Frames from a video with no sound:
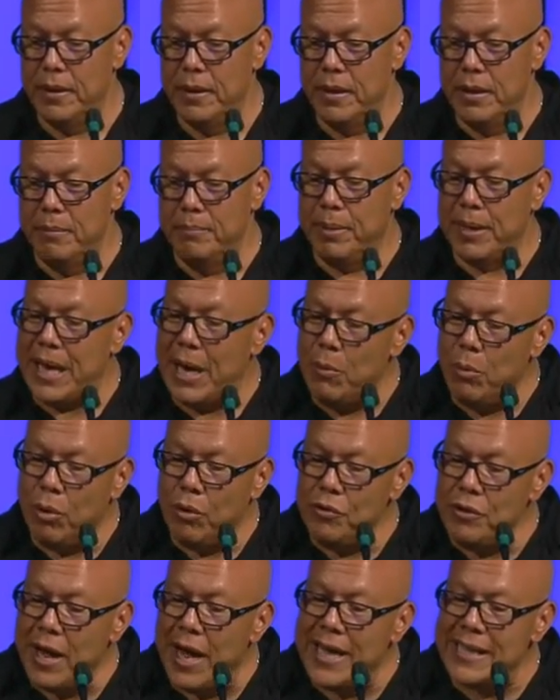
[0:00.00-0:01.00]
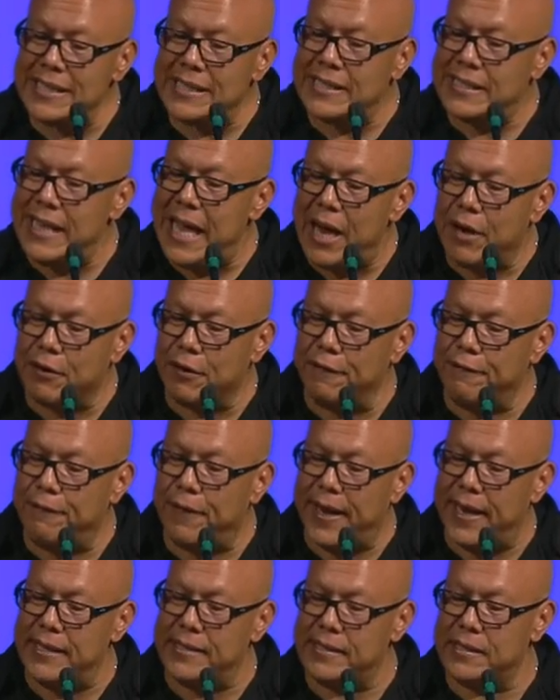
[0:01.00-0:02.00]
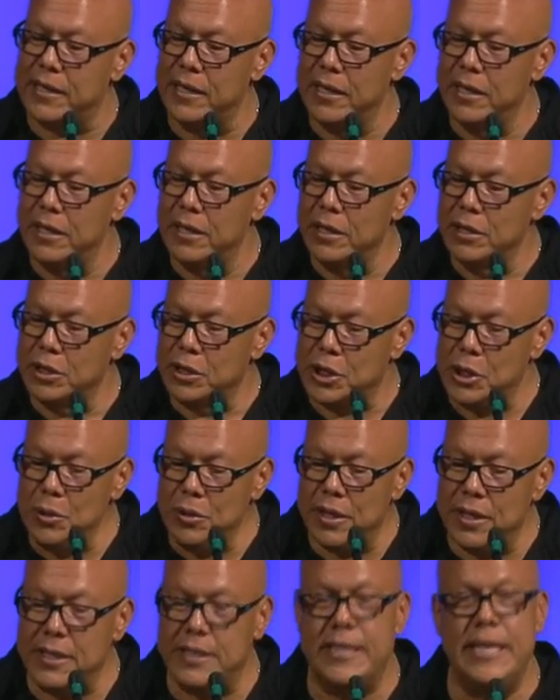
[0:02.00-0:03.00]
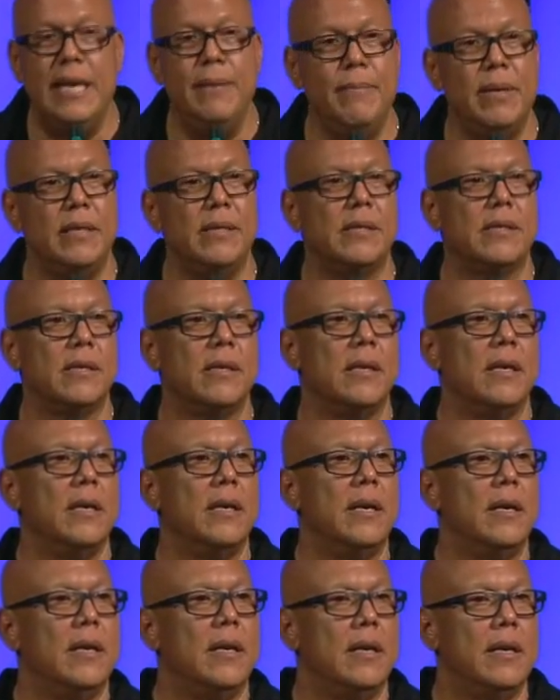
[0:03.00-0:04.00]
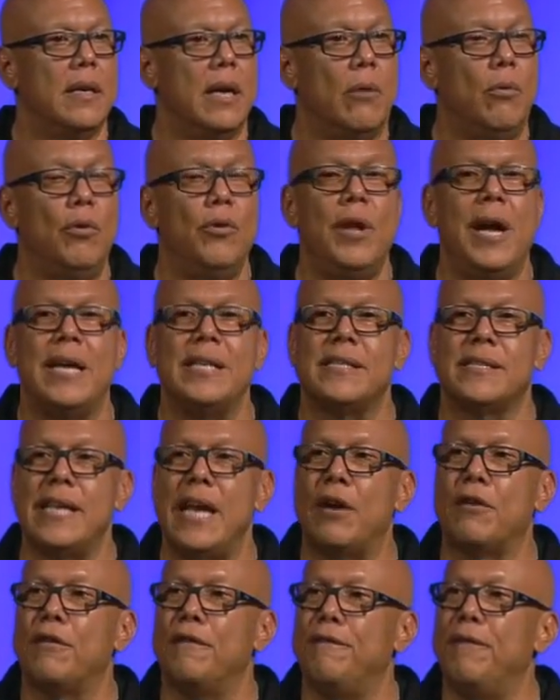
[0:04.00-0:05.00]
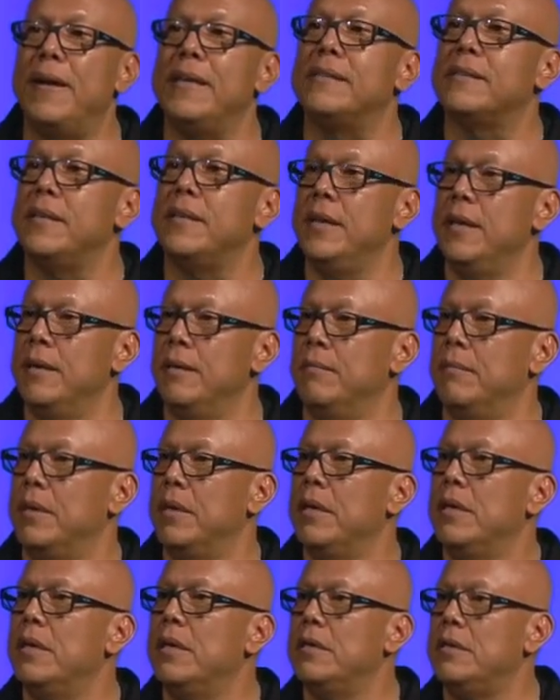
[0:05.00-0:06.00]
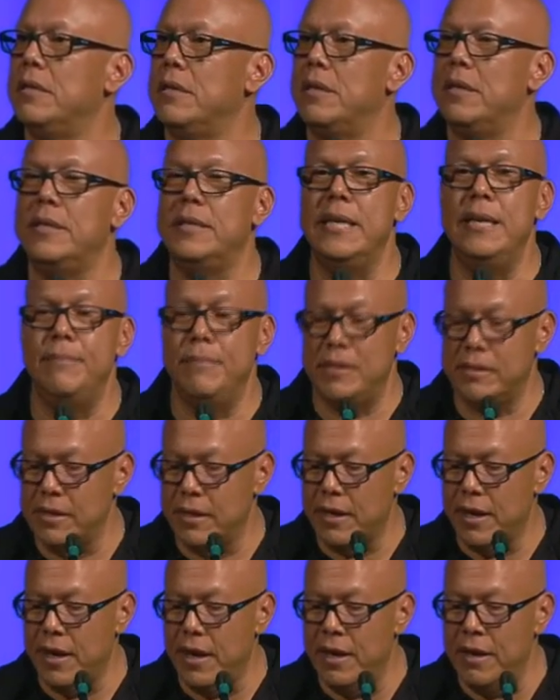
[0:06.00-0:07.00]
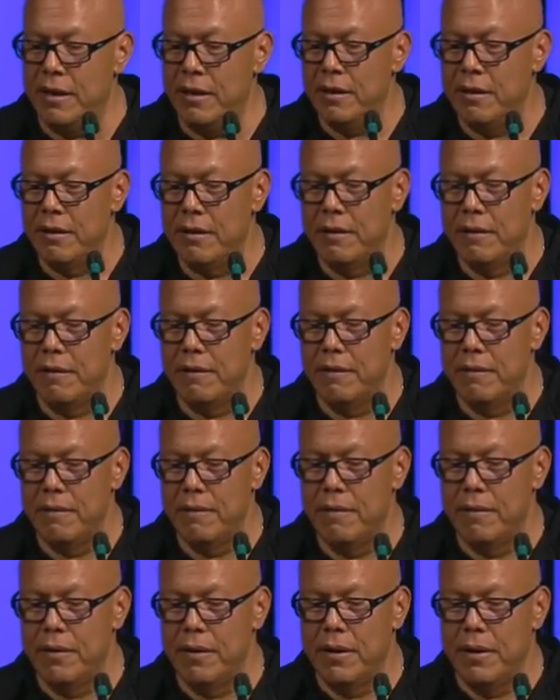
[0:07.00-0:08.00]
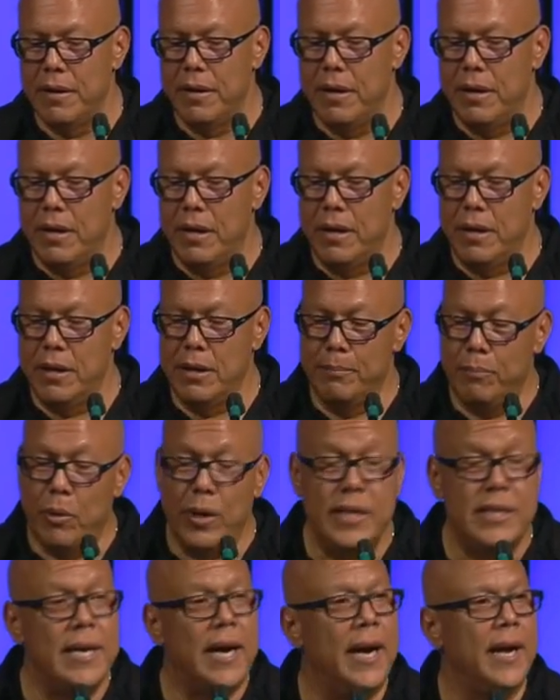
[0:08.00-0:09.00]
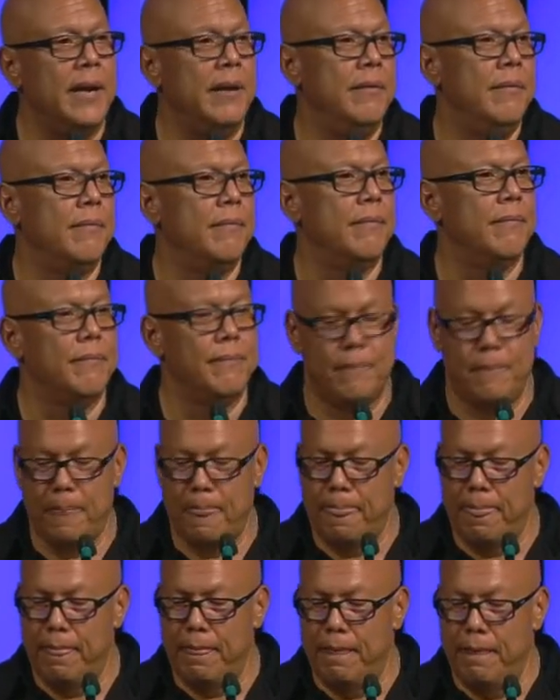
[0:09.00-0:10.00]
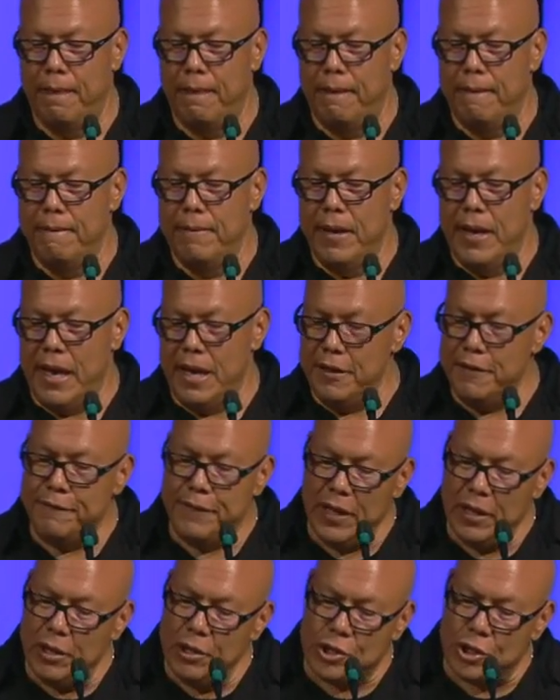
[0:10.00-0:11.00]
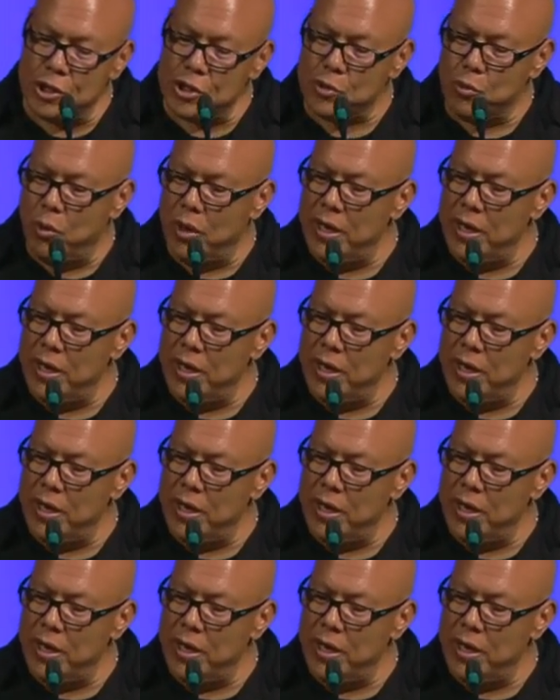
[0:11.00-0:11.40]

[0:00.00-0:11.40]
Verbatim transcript: but I will not sacrifice to the demons. I will not sacrifice him to the demons again. And the boy died. And the villagers went